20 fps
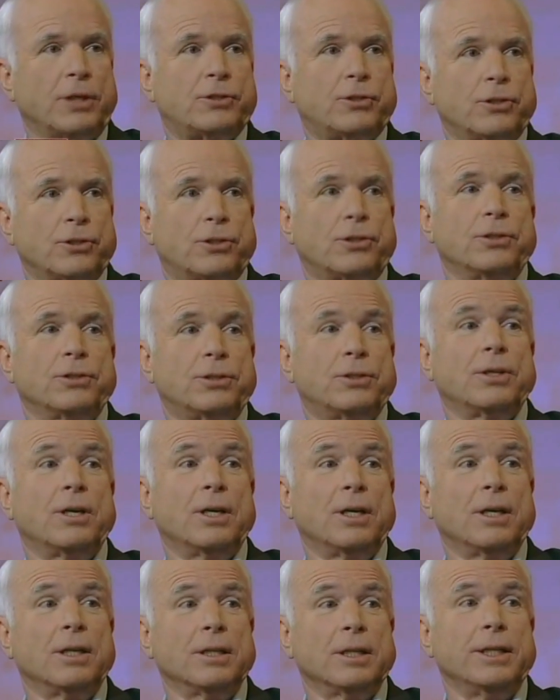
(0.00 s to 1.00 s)
Justices
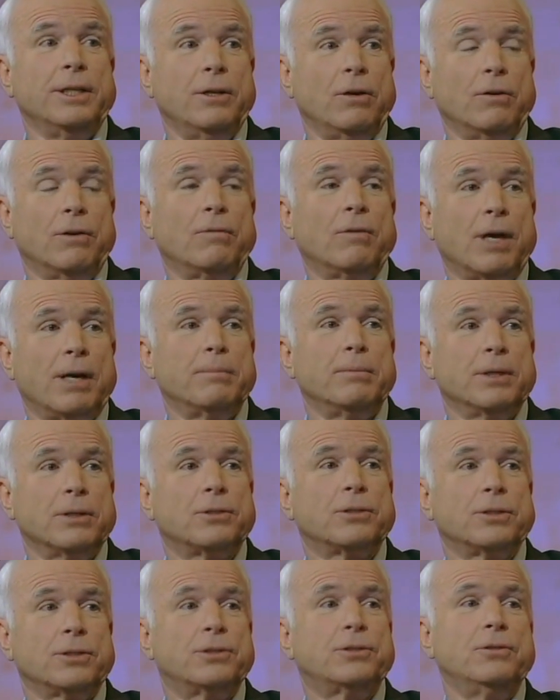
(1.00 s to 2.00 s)
Alito and
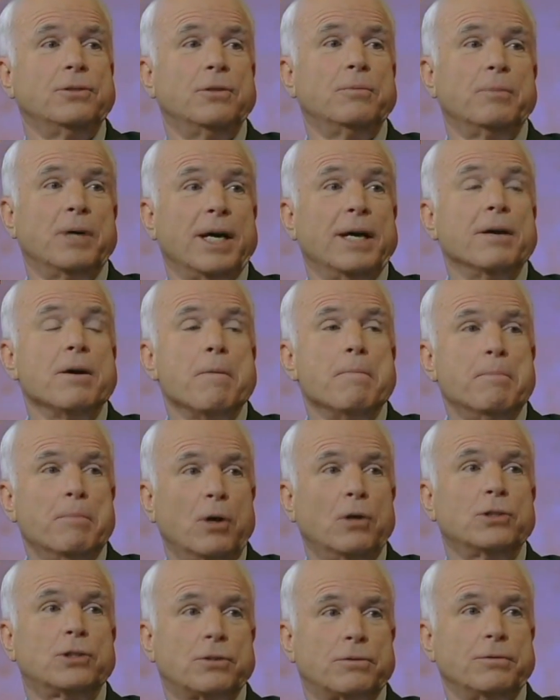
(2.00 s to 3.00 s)
Roberts are 2 of my
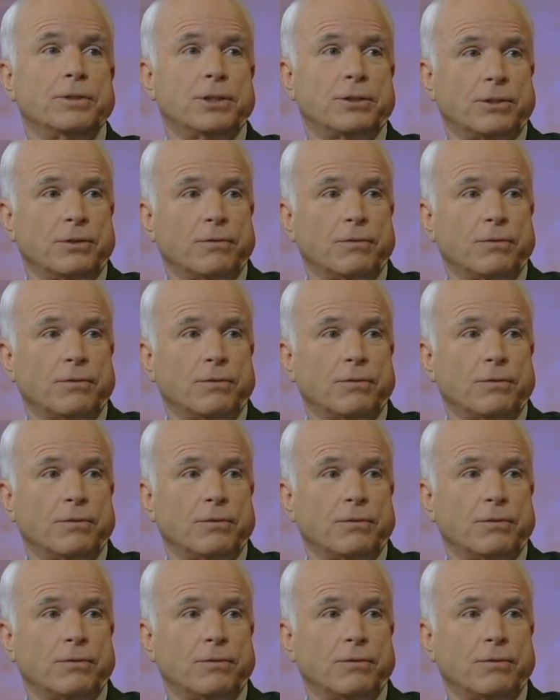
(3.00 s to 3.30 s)
most